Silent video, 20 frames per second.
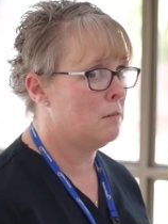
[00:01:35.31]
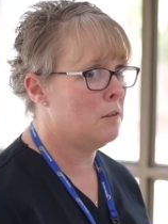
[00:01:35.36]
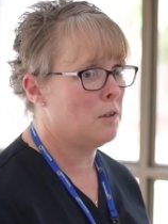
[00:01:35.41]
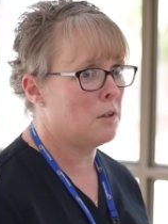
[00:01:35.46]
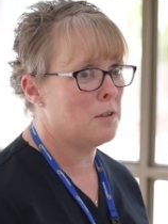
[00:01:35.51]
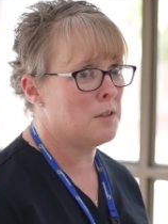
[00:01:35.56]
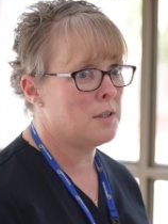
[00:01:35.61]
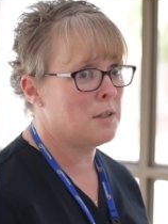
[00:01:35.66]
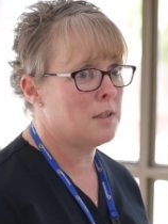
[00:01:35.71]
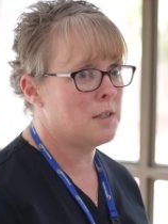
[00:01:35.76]
You
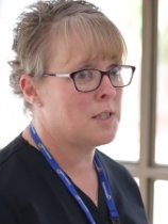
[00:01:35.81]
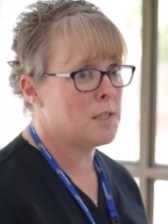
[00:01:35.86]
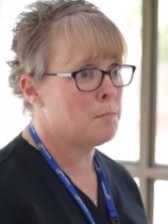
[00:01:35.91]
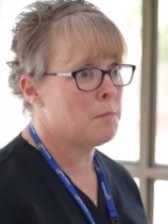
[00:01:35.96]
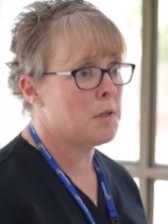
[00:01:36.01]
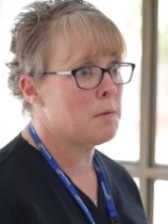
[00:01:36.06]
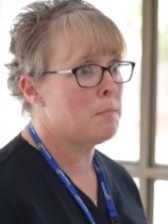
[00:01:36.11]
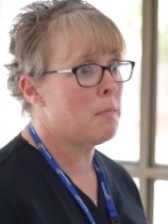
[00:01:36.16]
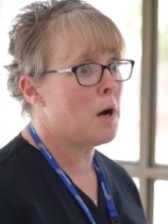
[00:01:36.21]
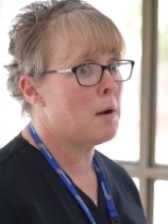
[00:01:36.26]
know, some
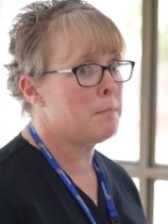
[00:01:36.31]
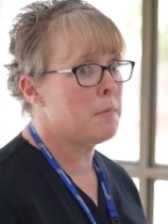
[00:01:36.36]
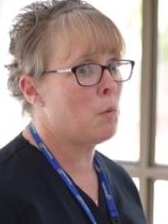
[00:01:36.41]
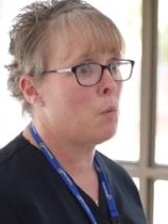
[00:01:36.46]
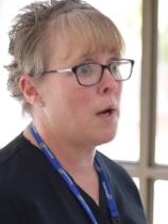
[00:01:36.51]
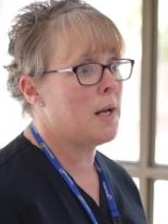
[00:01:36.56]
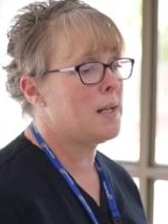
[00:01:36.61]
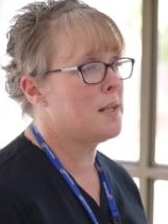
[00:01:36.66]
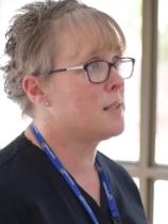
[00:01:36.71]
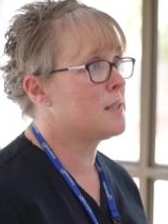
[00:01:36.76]
of them might be
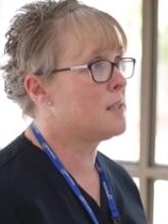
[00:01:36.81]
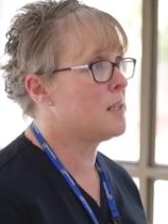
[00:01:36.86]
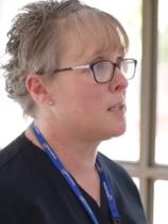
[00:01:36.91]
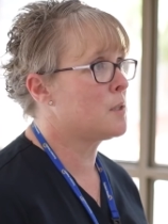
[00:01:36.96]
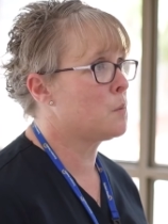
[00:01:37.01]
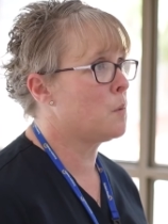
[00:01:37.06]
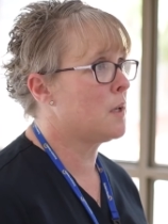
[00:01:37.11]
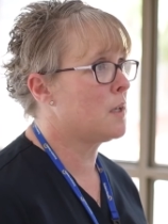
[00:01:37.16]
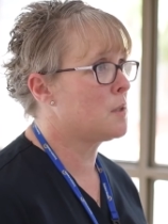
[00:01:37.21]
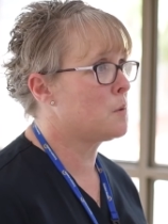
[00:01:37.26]
waiting
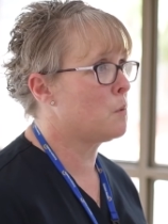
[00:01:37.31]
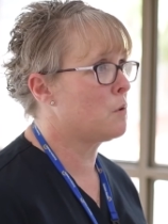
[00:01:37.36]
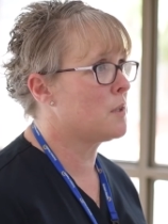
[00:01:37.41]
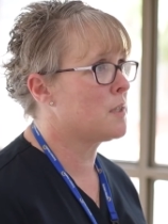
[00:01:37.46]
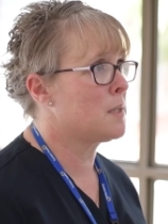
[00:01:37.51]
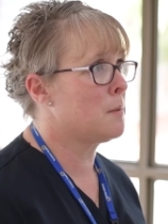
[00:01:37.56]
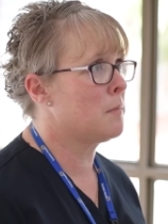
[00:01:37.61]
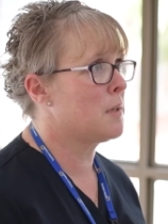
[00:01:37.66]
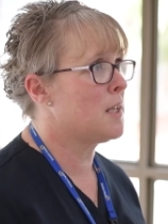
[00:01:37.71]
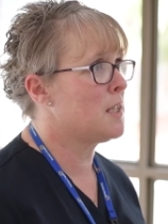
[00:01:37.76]
six weeks,
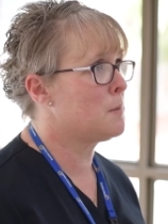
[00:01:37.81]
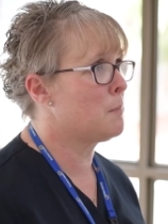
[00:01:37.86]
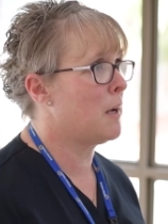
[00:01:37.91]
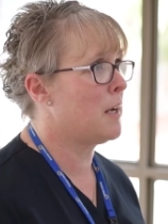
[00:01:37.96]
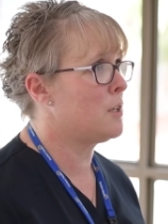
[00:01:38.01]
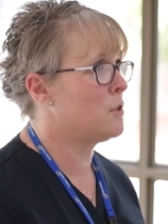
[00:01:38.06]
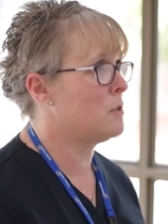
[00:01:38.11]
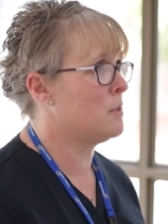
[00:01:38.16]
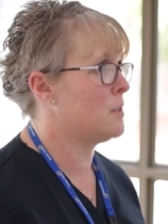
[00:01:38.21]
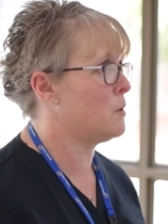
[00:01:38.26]
whereas some of these
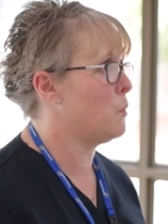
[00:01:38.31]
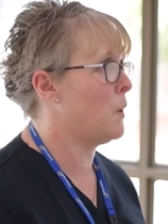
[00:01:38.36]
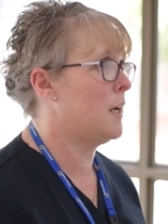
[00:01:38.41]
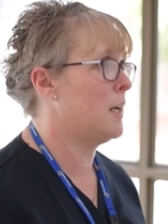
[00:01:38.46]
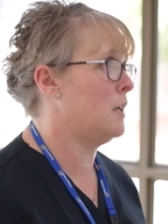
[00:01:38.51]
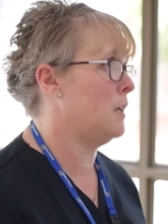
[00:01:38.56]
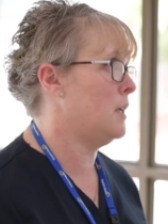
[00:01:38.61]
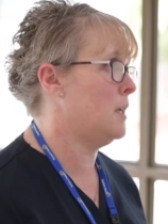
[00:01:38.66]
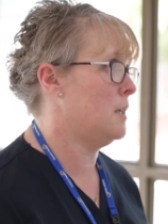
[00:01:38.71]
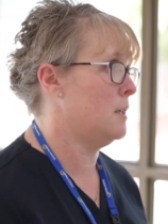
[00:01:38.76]
patients are
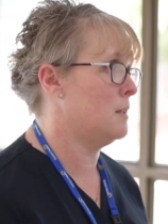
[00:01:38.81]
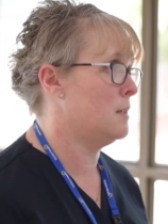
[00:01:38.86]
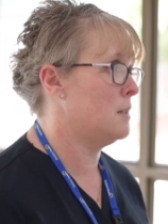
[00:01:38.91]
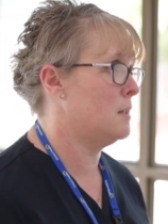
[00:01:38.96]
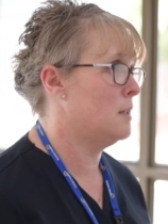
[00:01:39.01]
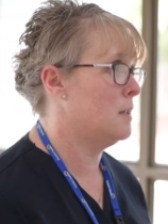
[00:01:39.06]
waiting years.